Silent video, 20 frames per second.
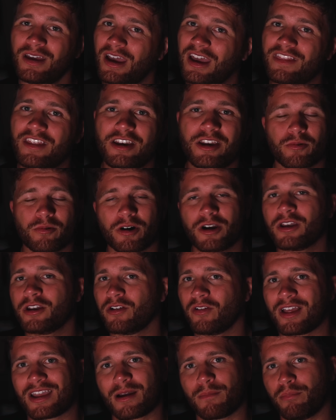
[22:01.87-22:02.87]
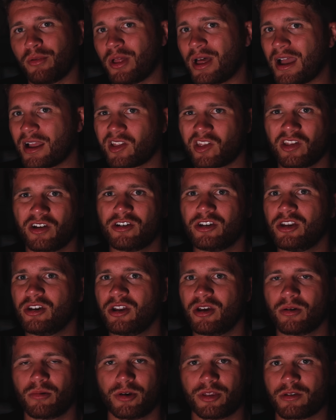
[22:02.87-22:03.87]
And run into like a Black Sun
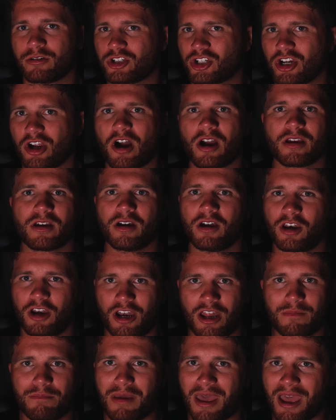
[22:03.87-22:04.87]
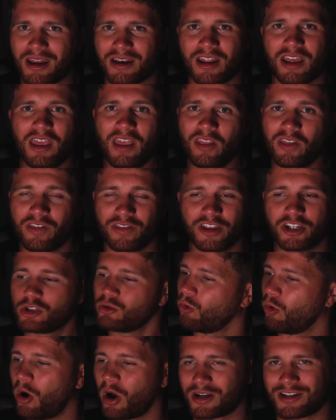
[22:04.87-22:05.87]
unit with a shotgun and impact nades, and they just
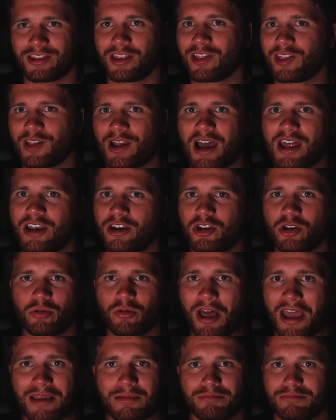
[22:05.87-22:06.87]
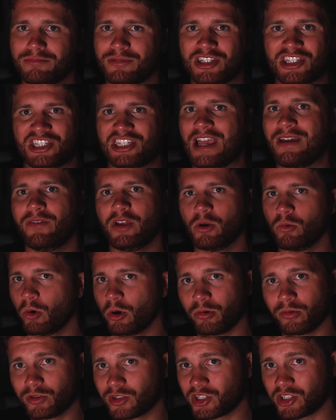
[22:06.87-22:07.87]
walk to the side and do like 7
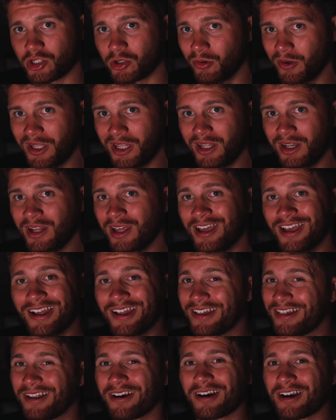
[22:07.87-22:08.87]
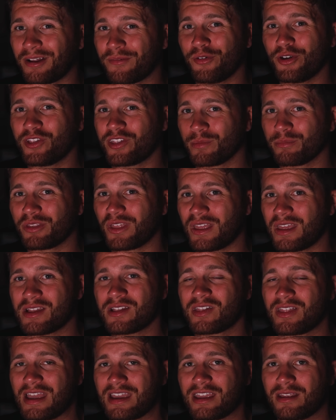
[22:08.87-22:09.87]
wounds to it. There are definitely some
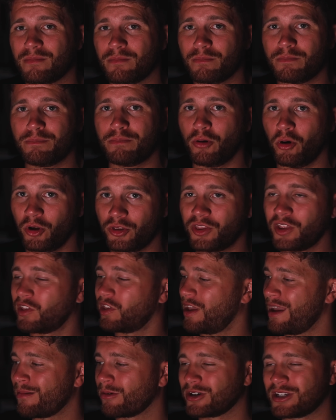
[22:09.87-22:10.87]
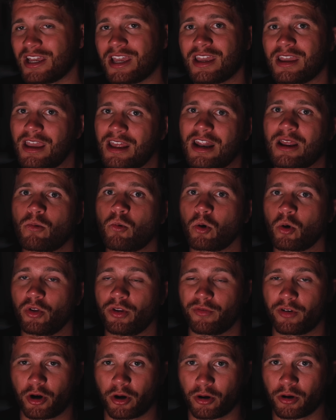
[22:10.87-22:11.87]
things that can put the Saber tank in a world
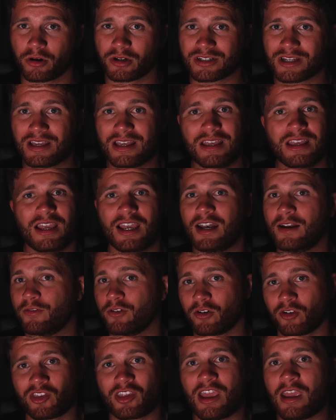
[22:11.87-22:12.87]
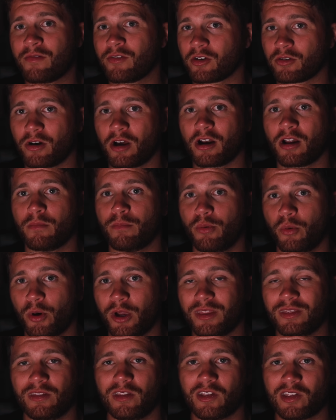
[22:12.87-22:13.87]
of hurt, and if your saves are not on
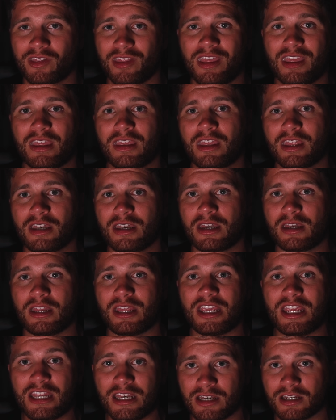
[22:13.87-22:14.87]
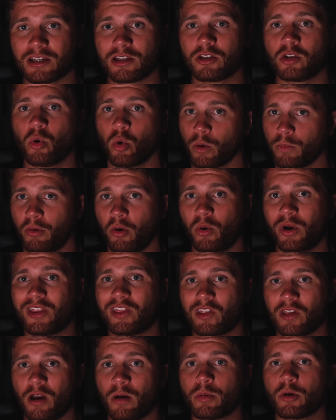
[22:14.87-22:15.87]
point, this thing can eat your
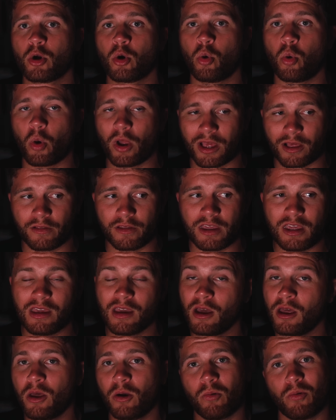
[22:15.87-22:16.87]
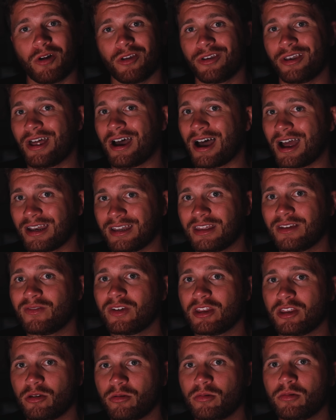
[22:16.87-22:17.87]
points up quickly while not
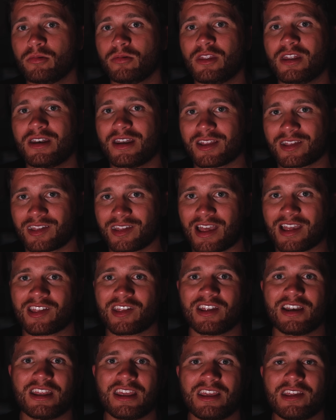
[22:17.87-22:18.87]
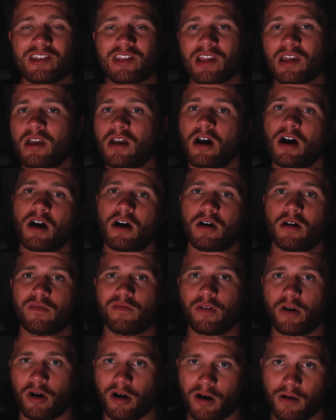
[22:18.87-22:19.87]
giving you the necessities
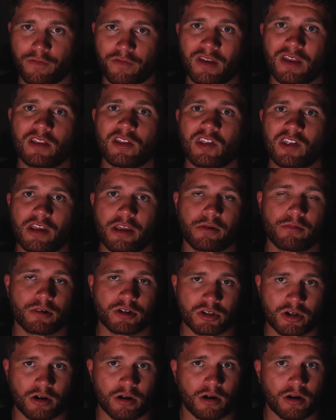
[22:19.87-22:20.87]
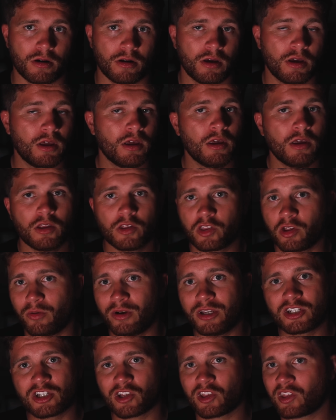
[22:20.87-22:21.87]
of offense in return. So
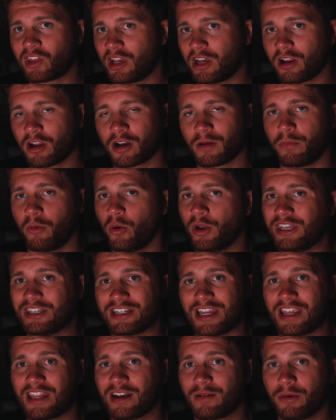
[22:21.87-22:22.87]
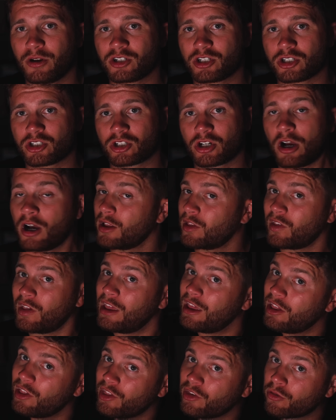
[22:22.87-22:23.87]
it just sitting on a point taking a bunch of shots
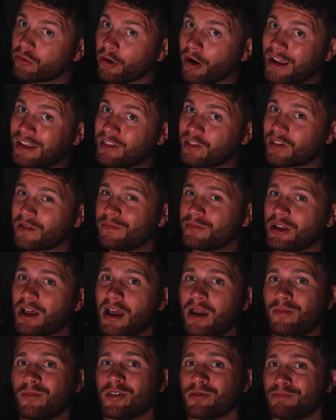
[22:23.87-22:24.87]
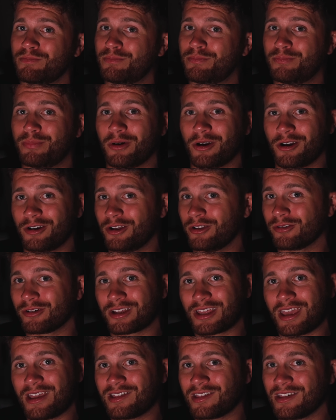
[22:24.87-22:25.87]
is great sometimes, but on other
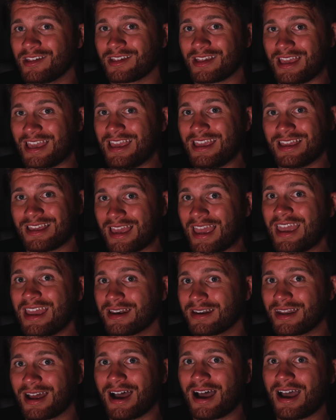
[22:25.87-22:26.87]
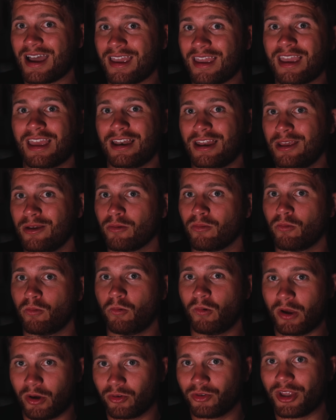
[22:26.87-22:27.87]
cases it can die, and it
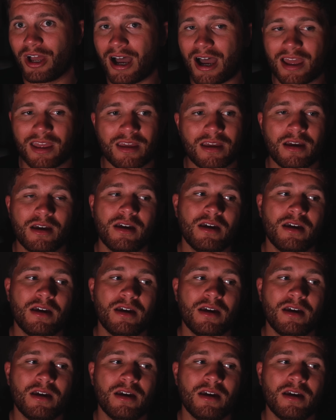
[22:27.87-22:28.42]
will die.